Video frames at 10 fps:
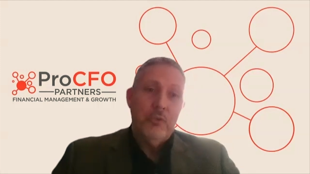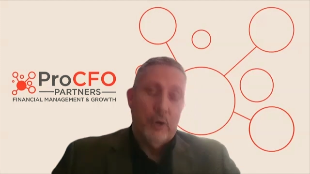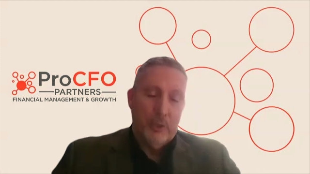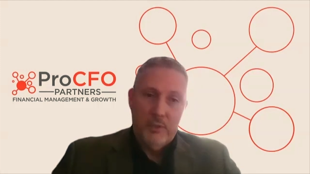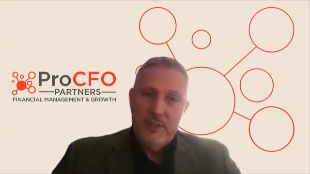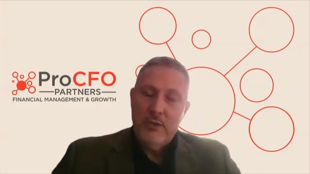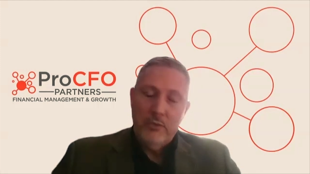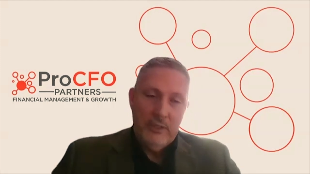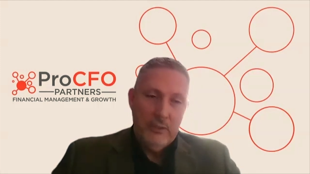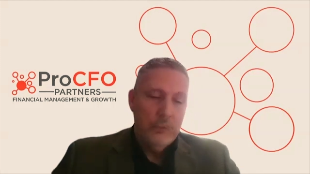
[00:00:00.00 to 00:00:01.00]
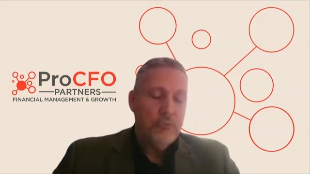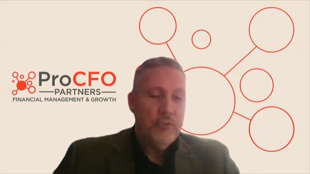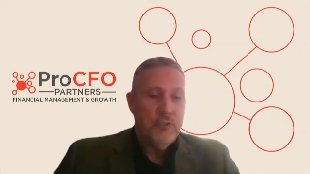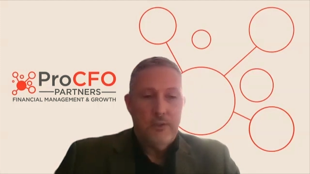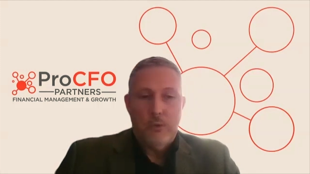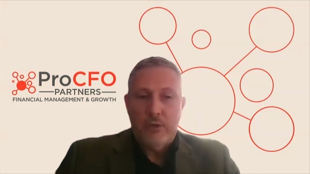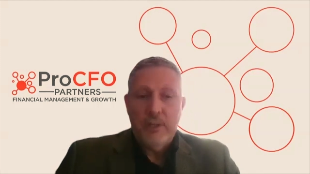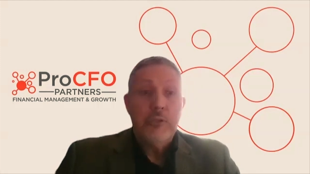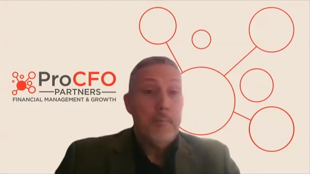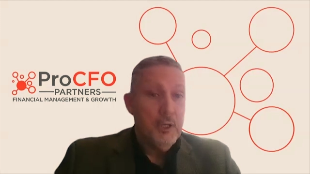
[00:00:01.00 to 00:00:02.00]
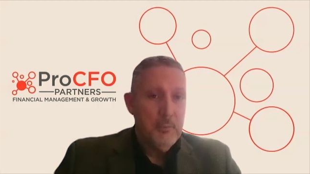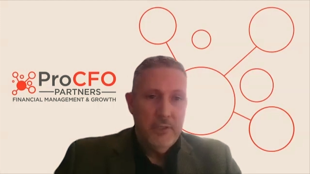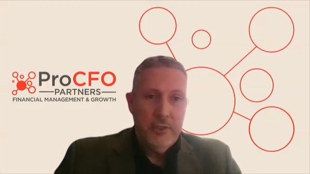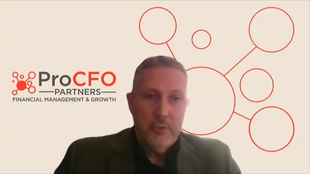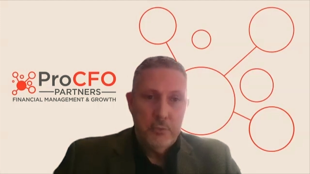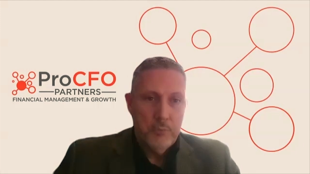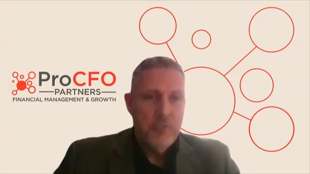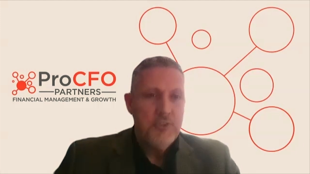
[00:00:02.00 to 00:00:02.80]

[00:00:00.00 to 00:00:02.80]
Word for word: to work with not only Lucent or Interpublic Group,